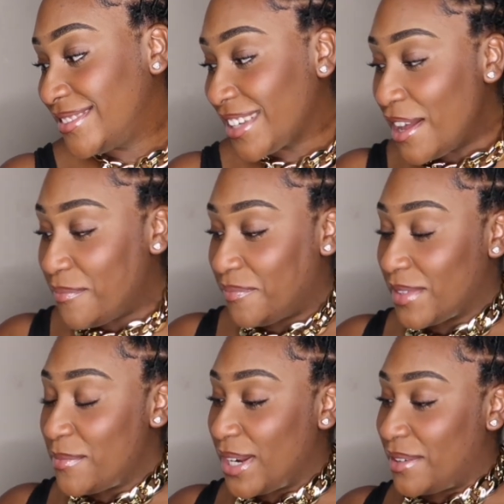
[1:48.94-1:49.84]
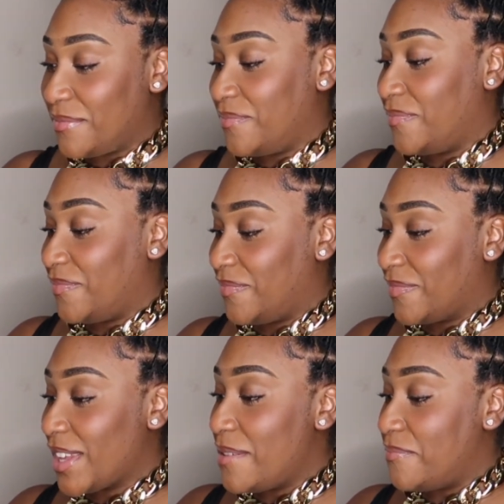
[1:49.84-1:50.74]
Come, come here.
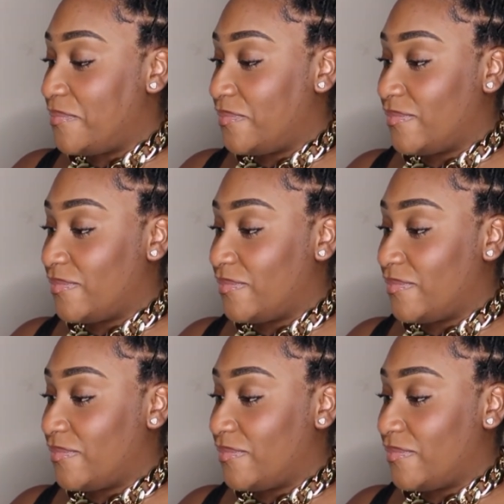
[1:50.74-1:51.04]
Come.